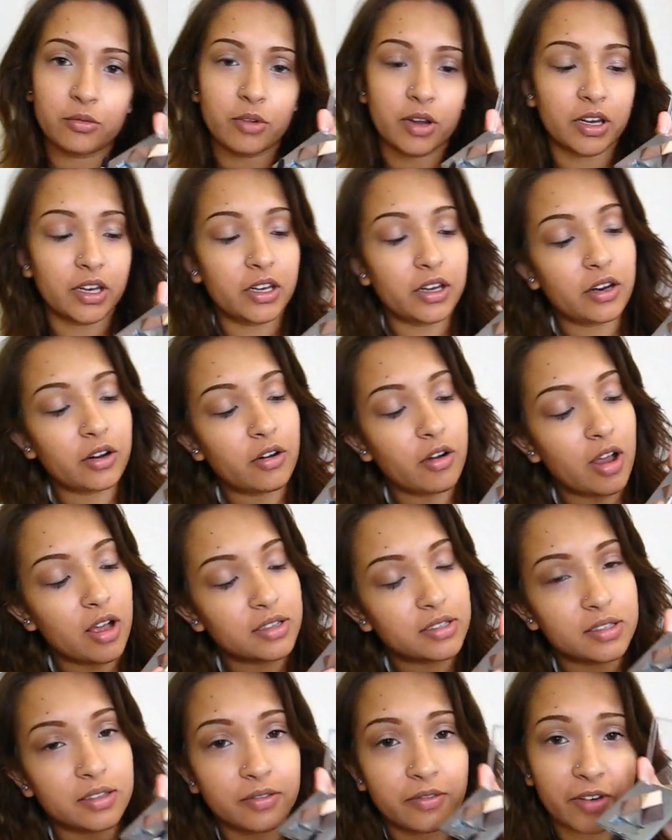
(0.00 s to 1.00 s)
and run it
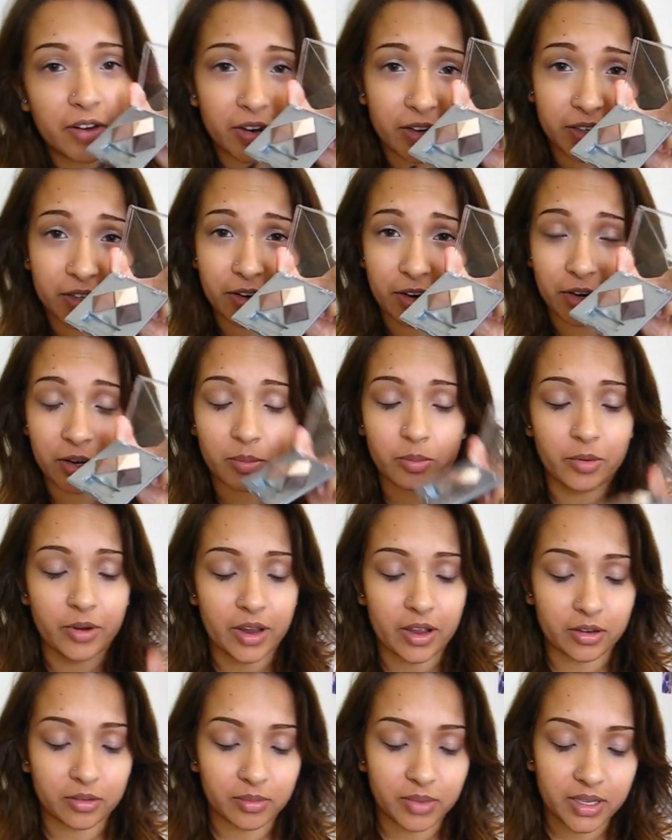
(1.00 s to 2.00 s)
across the very dark
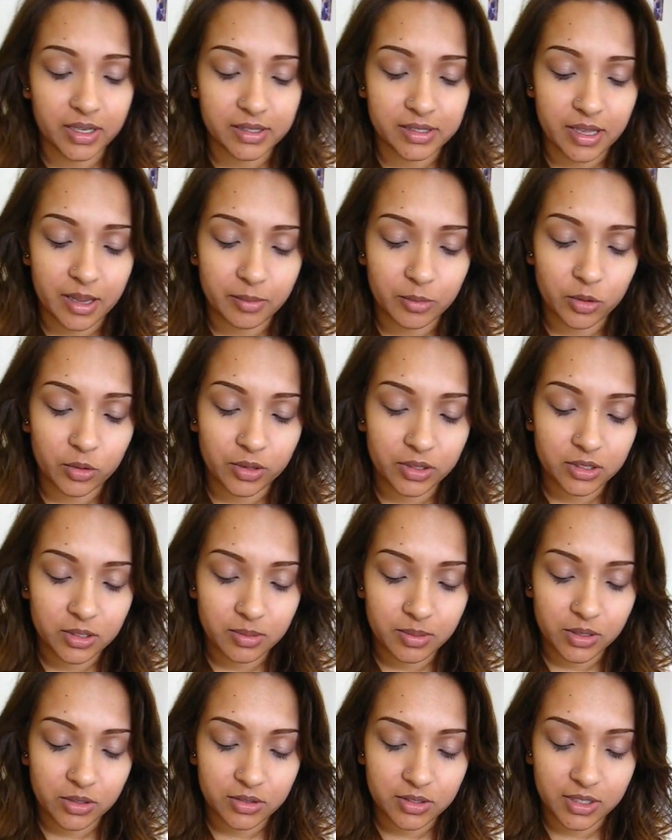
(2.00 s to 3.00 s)
brown because I'm going
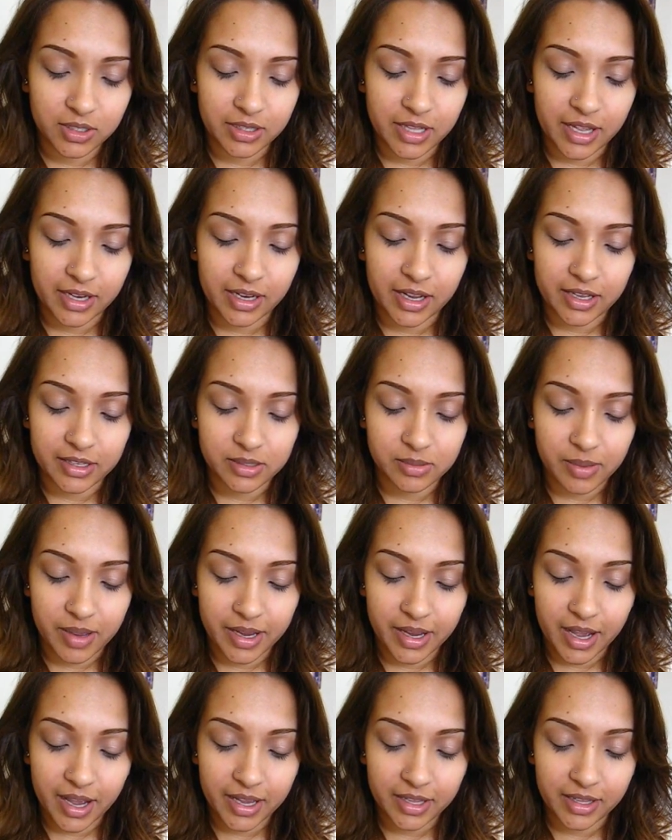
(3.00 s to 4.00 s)
to be using that as
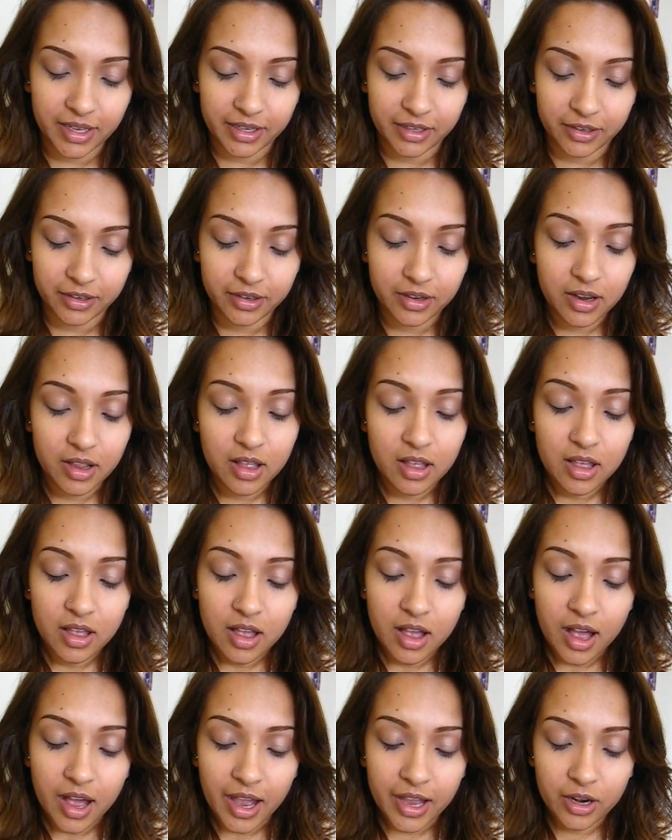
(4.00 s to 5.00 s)
my eyeliner.
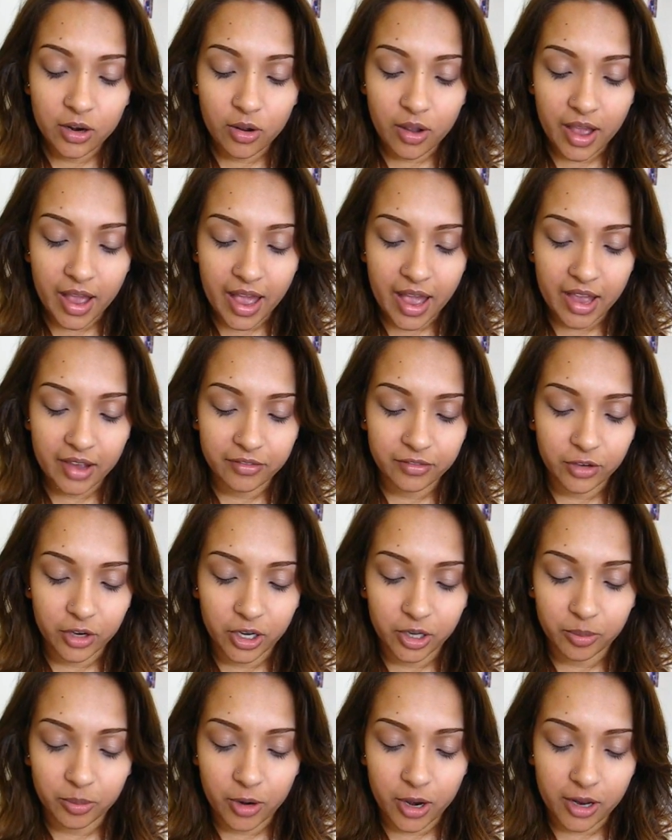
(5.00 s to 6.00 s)
I don't have
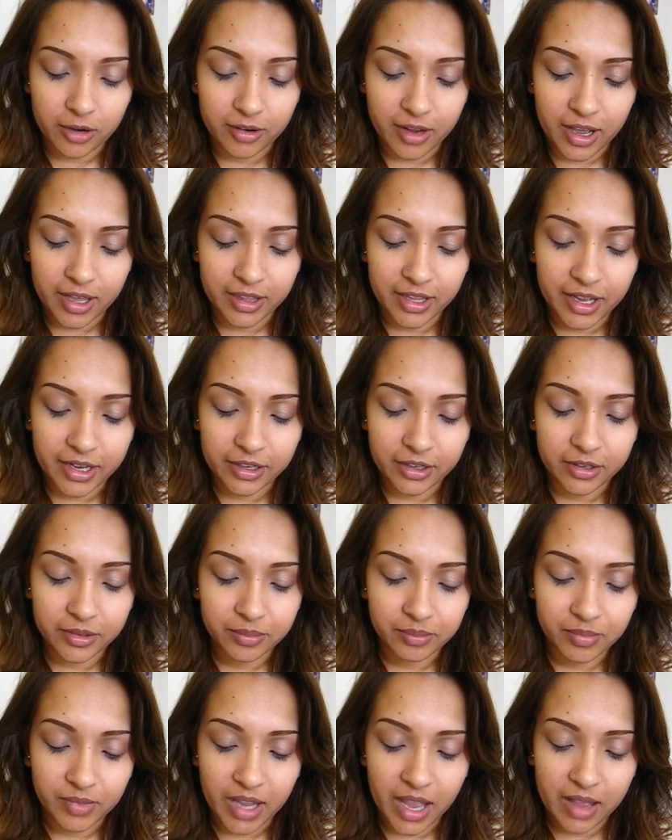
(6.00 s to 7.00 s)
dark brown
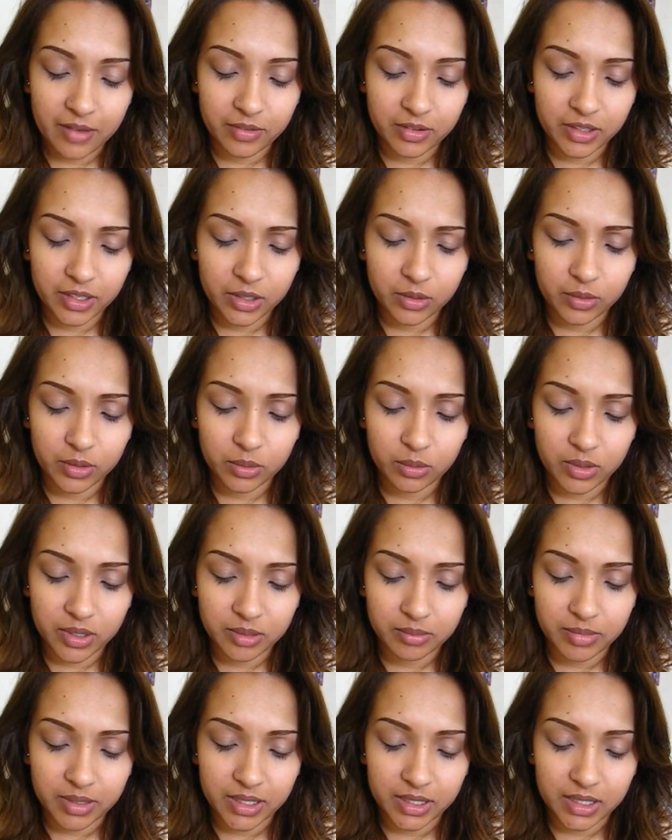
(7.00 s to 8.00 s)
eyeliner. I have a liquid
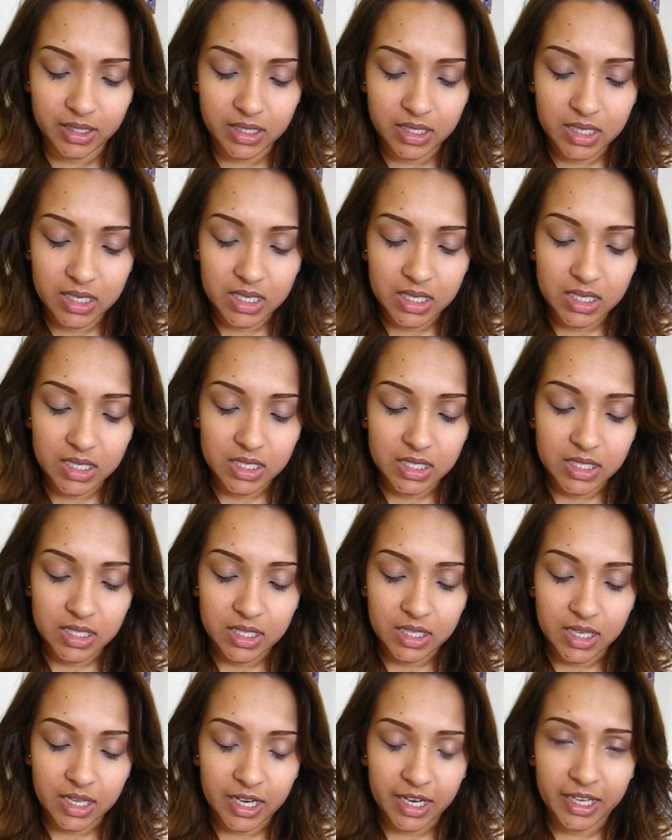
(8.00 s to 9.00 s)
one, but
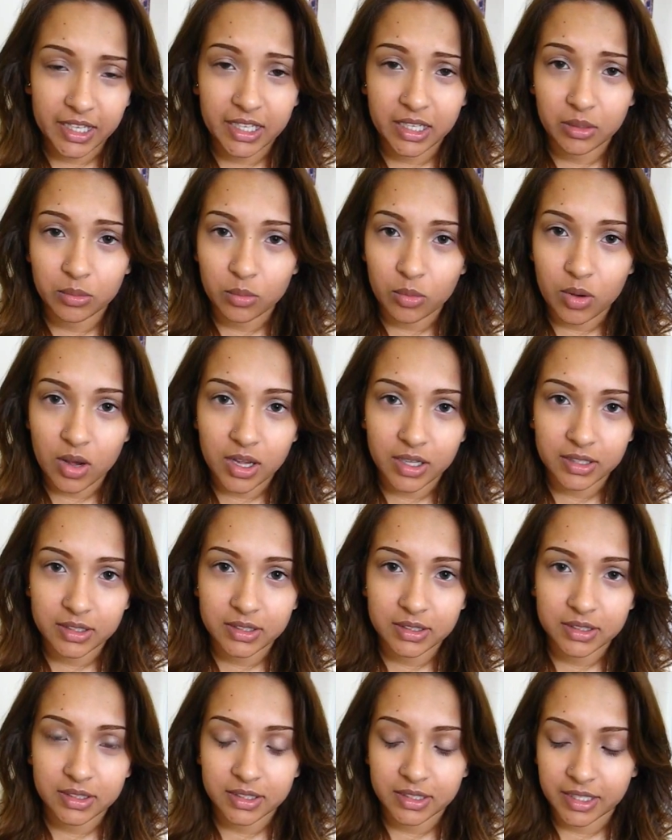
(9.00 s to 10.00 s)
I didn't want
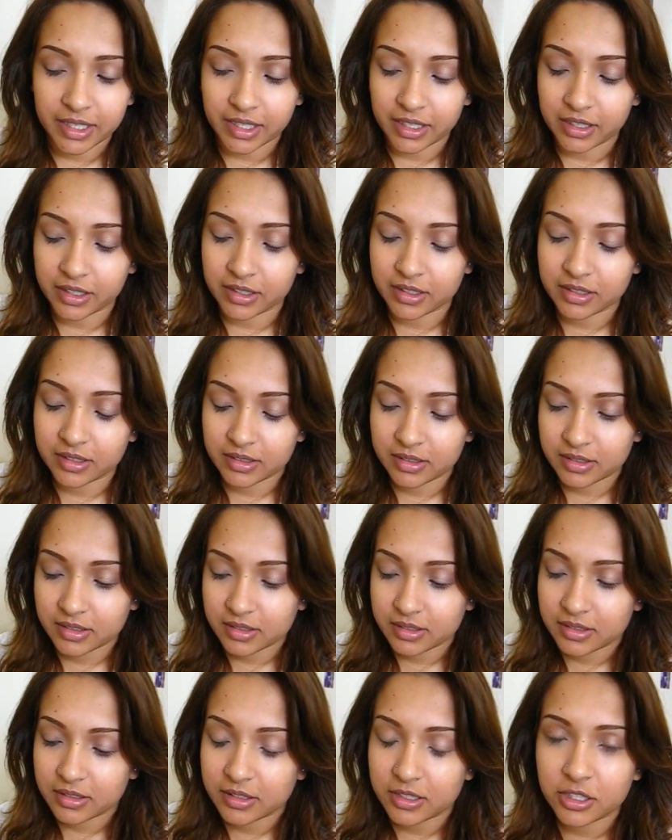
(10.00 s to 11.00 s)
like
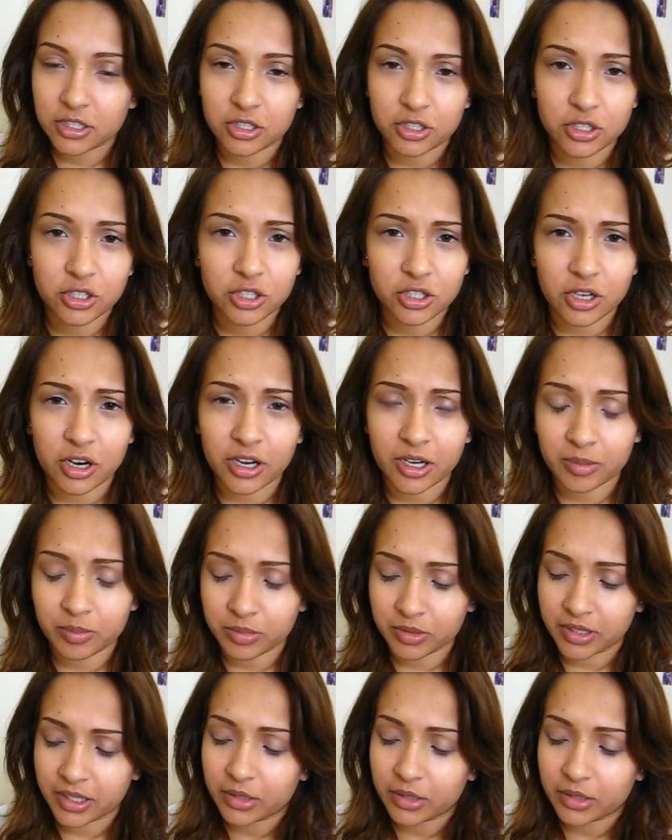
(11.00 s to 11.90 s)
such a sharp